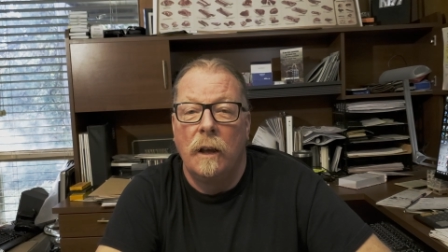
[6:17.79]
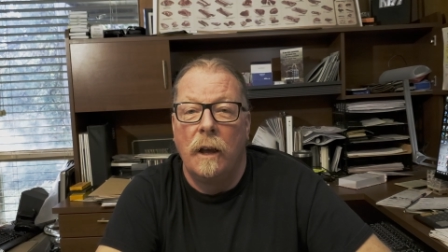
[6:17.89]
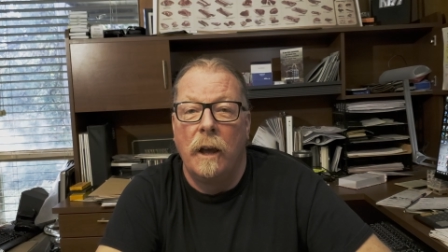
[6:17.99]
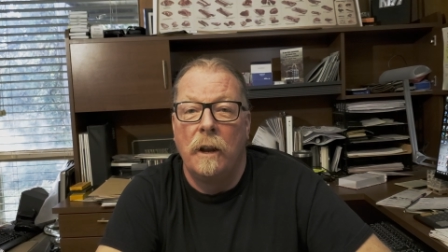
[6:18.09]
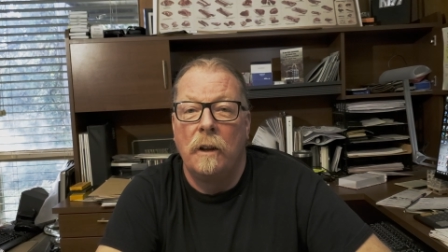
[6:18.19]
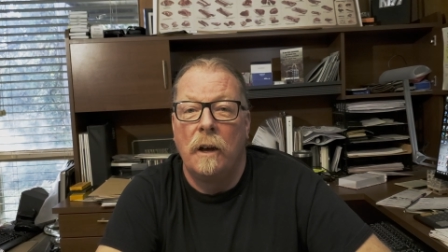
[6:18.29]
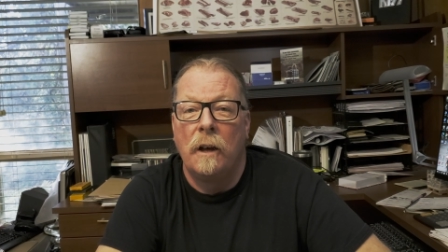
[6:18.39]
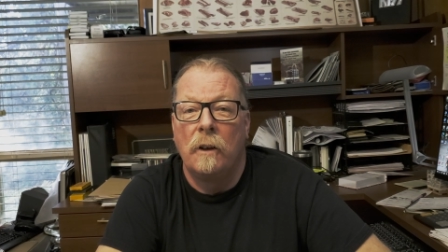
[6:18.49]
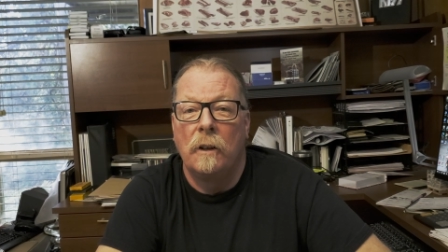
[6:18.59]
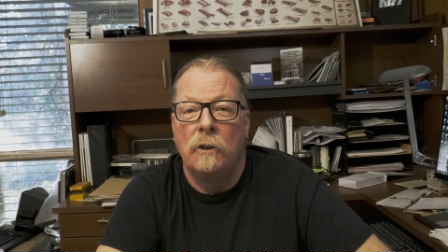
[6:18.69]
And
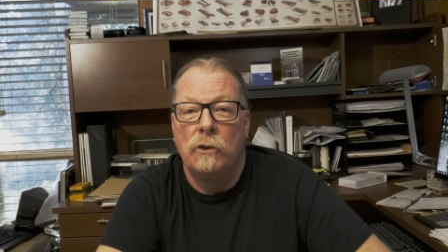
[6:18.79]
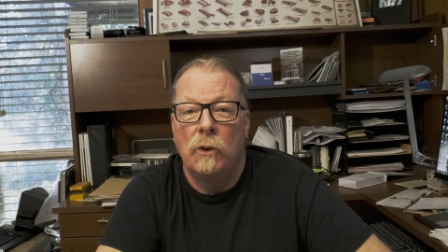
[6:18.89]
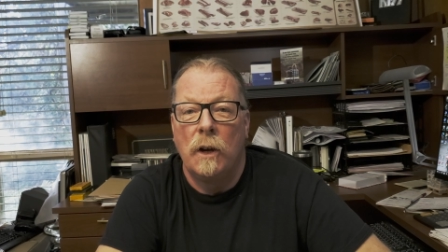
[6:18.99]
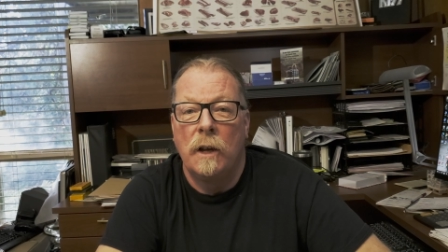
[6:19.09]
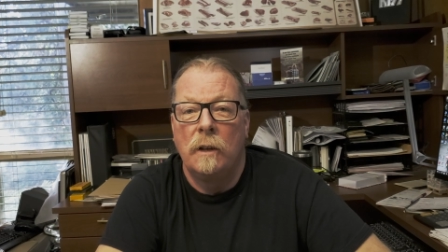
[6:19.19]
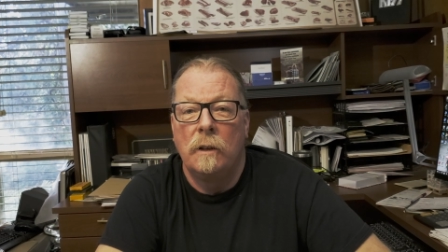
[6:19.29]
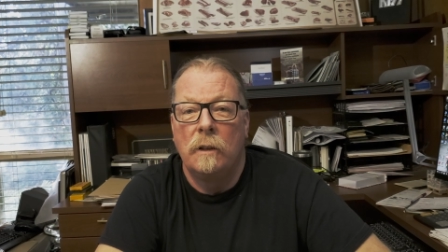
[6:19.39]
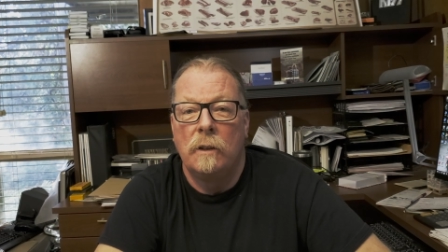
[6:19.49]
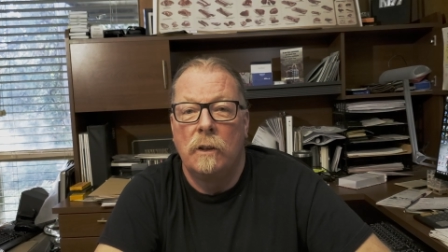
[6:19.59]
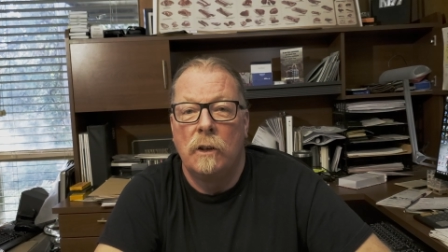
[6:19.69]
uh, enjoy
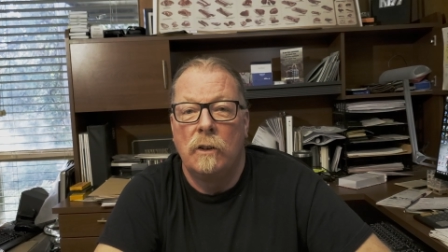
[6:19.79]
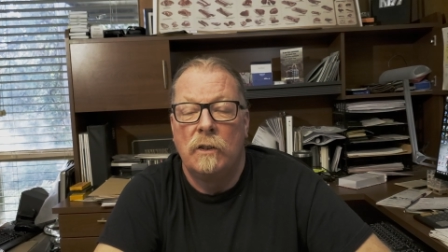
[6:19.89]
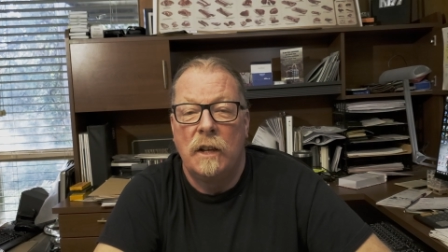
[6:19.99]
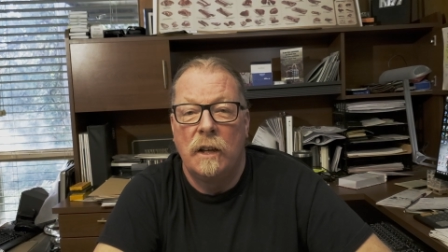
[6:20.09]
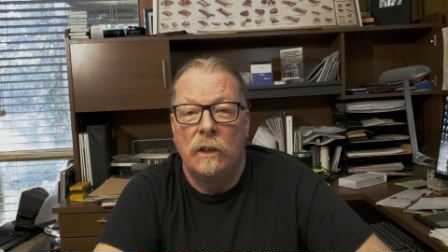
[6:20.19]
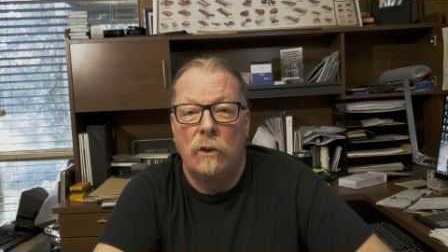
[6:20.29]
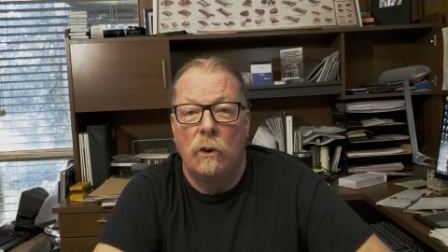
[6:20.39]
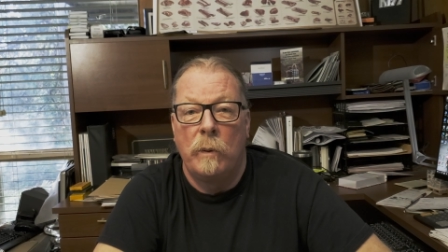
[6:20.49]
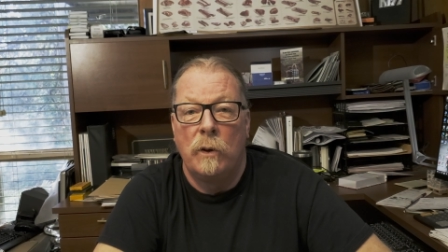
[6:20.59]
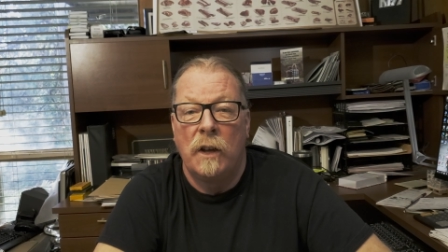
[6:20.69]
the steak that you're
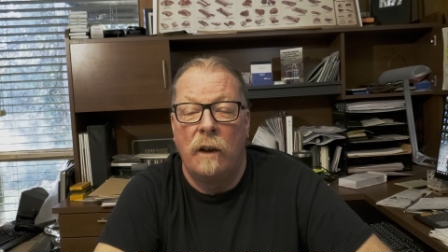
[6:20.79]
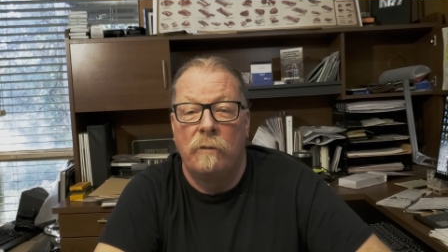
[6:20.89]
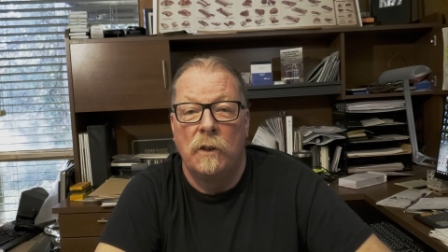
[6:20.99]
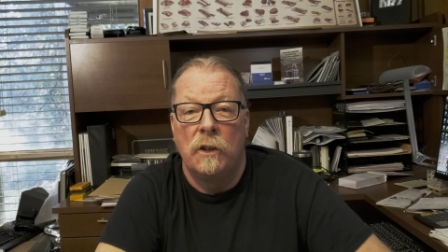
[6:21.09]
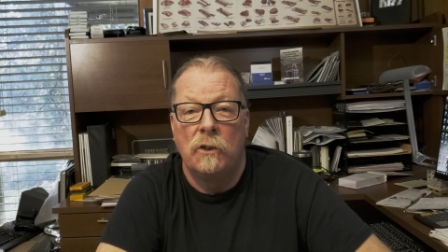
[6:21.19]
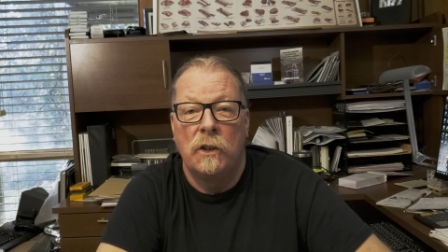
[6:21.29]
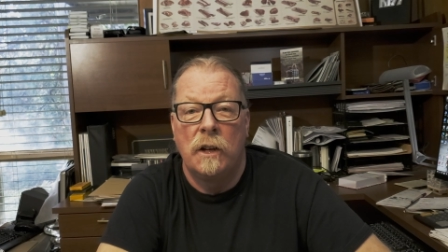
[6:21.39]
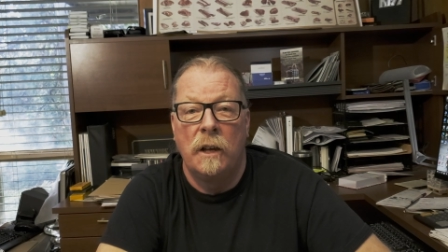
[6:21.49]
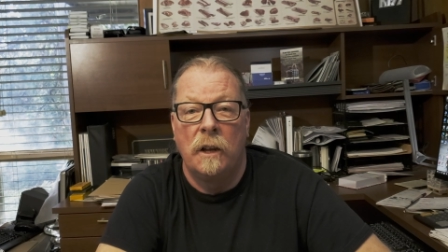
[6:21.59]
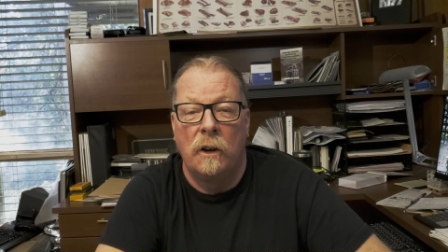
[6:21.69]
about to have for dinner
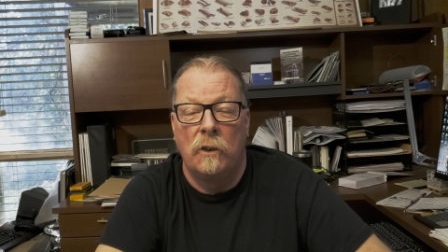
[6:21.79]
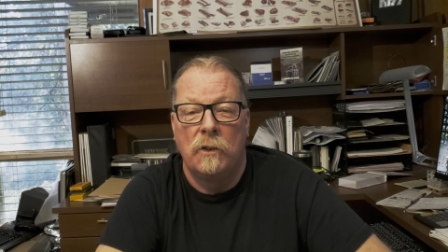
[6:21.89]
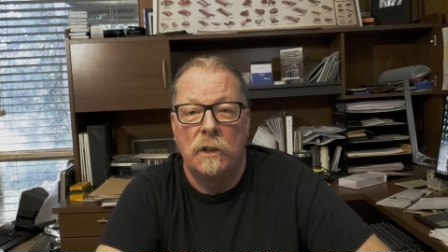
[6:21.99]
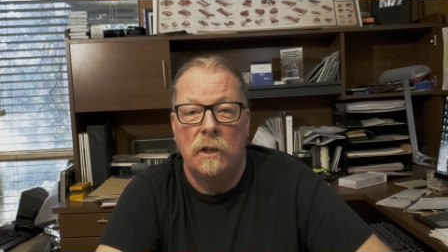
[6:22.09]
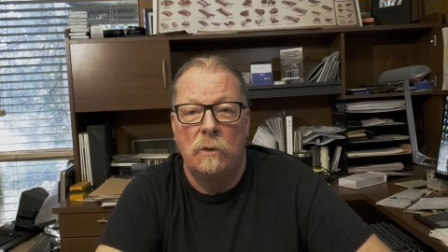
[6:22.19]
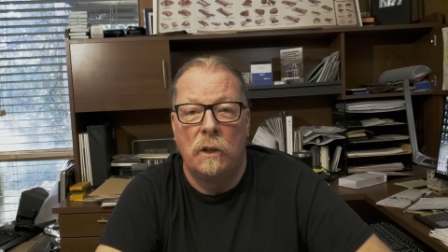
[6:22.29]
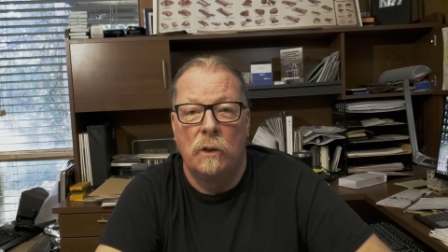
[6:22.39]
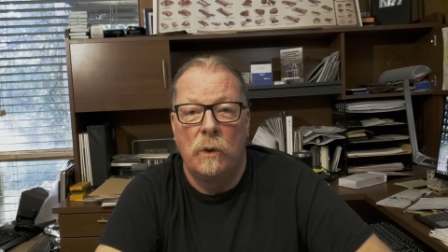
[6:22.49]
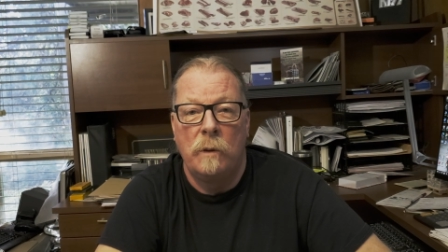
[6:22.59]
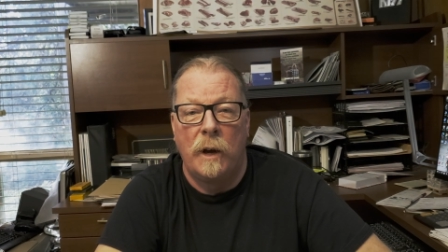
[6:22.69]
tonight, and I'll see you on
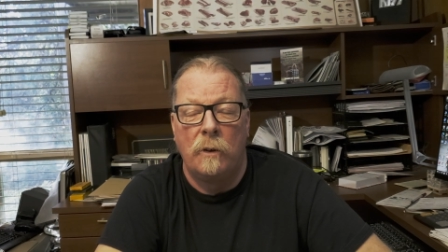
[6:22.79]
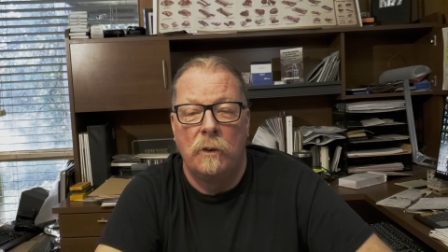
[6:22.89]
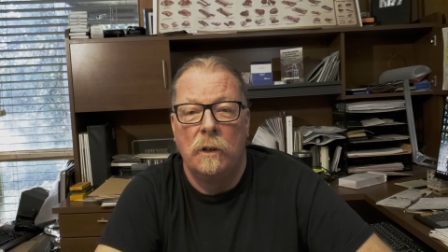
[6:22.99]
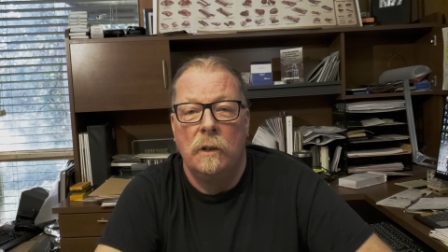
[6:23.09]
the rebound.